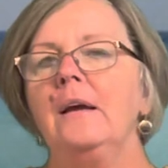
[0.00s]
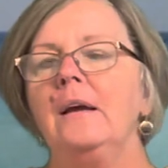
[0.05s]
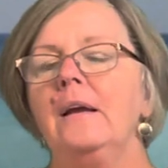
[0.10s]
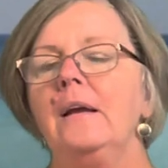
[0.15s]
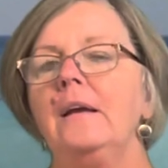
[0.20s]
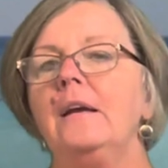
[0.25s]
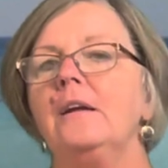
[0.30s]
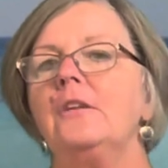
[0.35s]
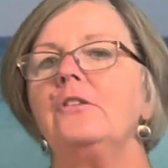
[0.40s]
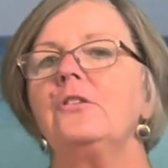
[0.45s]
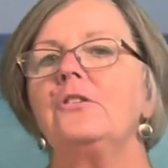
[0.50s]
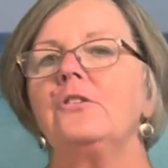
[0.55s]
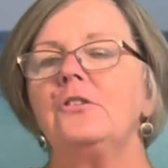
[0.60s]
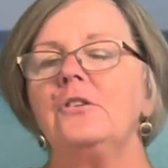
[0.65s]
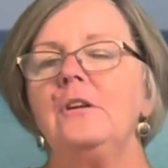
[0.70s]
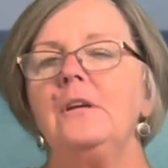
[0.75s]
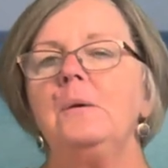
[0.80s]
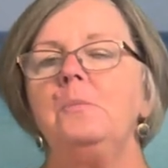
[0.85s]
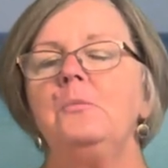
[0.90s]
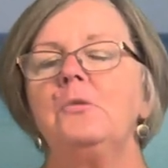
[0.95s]
it
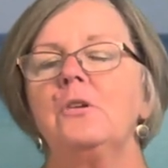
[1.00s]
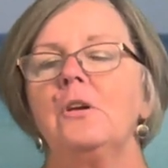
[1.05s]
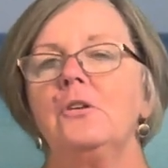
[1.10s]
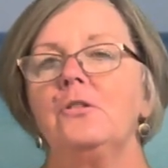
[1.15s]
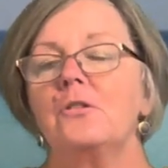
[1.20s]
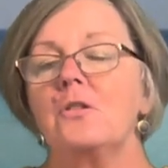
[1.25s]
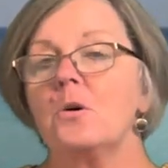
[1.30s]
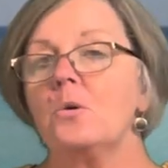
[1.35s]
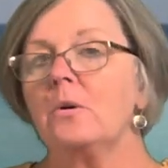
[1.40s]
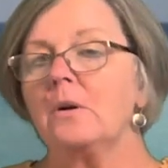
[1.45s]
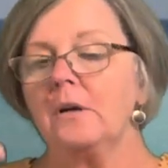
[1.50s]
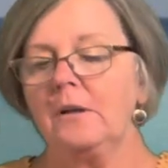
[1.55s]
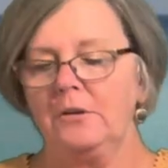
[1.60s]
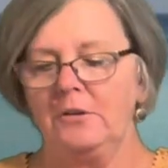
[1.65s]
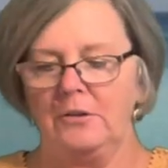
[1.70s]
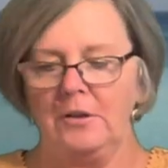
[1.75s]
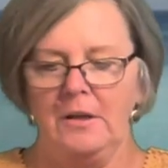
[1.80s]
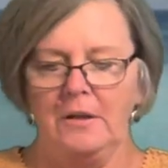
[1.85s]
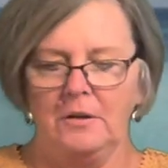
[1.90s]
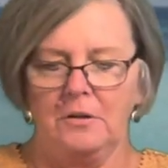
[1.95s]
seems as though
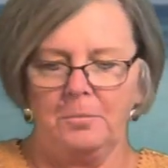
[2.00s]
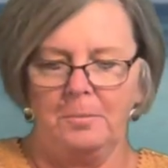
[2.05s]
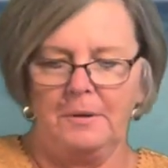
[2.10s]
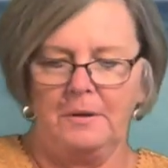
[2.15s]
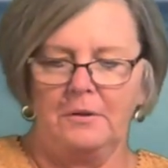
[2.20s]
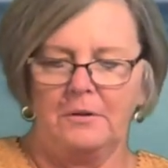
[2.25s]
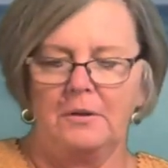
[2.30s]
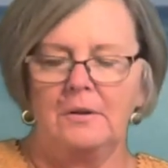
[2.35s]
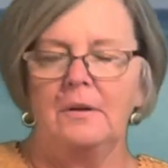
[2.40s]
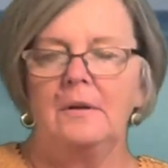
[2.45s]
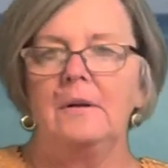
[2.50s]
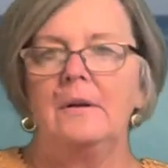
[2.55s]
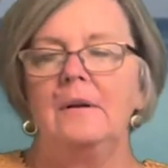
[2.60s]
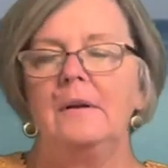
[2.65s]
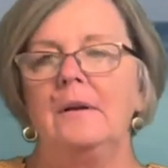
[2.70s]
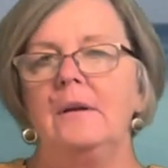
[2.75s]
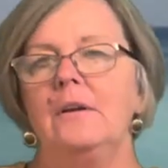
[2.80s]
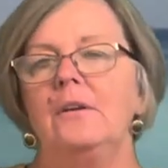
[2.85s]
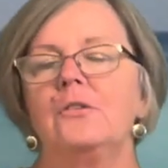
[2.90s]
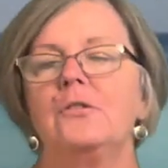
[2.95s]
contentment
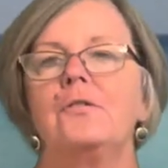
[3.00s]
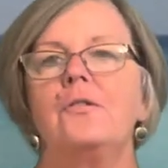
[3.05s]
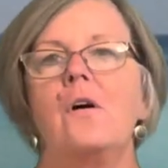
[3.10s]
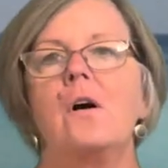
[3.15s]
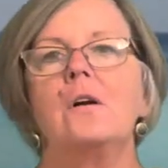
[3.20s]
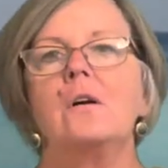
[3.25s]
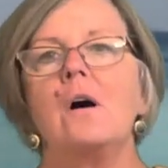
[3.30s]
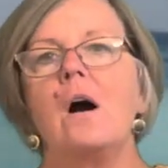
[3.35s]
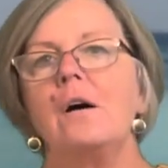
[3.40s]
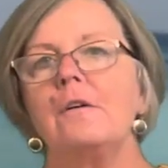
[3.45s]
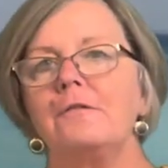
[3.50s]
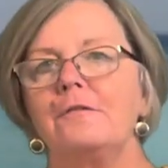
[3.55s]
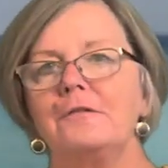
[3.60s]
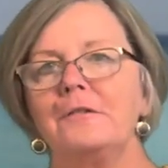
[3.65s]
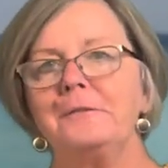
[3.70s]
is far off.